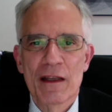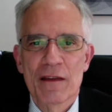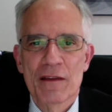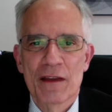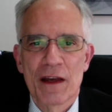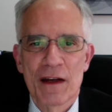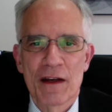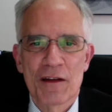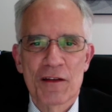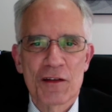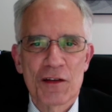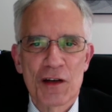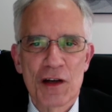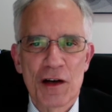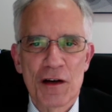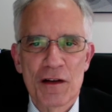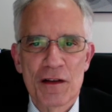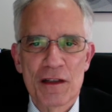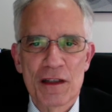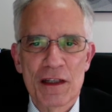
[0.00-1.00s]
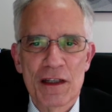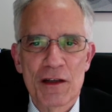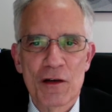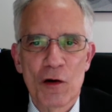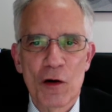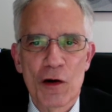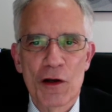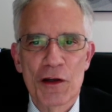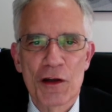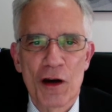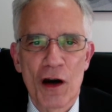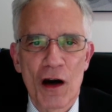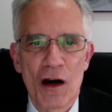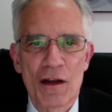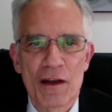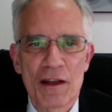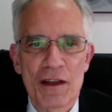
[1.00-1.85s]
that is currently going on